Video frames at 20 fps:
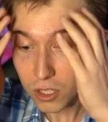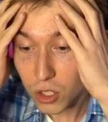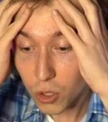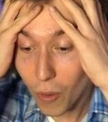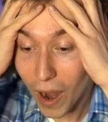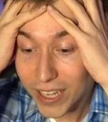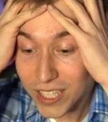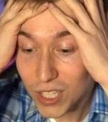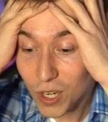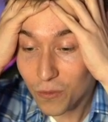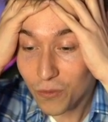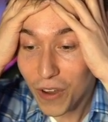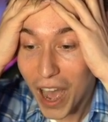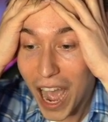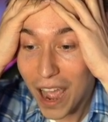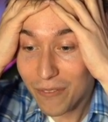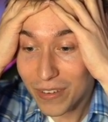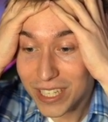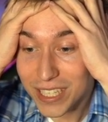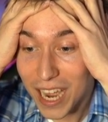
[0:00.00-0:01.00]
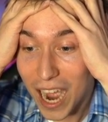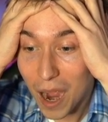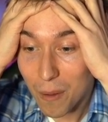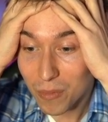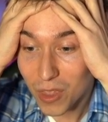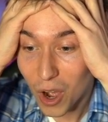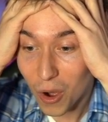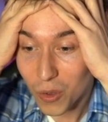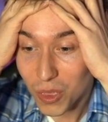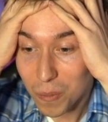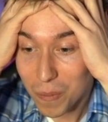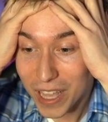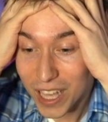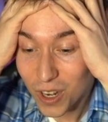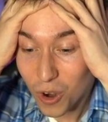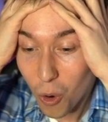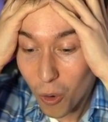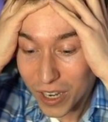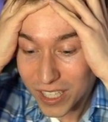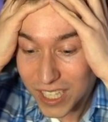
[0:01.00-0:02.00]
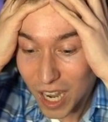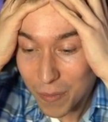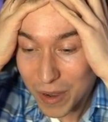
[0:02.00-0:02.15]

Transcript: Do I survive in time, though? The minion horde's